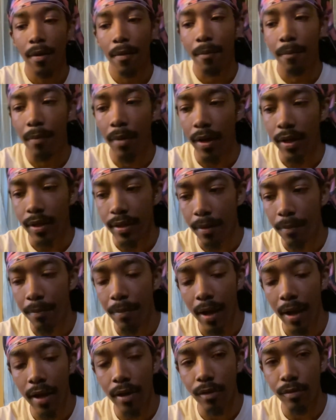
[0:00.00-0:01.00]
But the
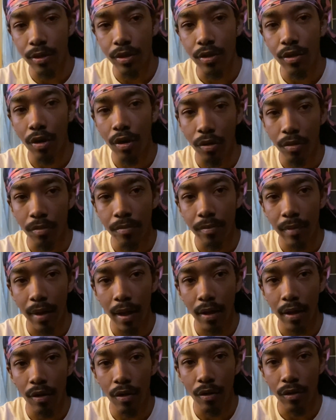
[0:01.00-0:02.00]
battle was dope. I
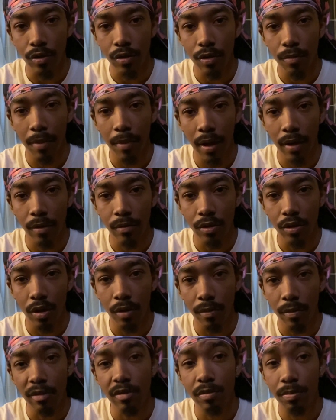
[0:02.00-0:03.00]
ain't gonna hold you. The battle was dope.
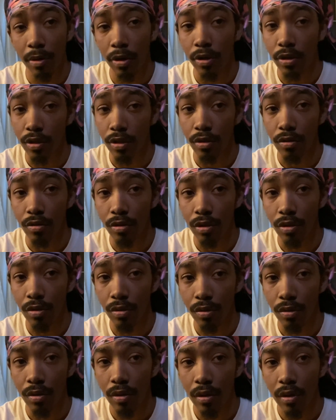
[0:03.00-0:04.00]
It was personal, too.
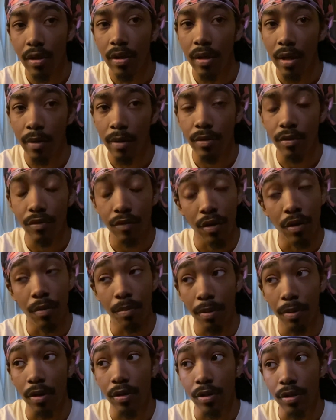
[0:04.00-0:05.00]
It was real
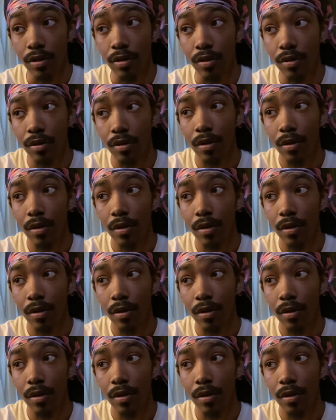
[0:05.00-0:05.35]
personal.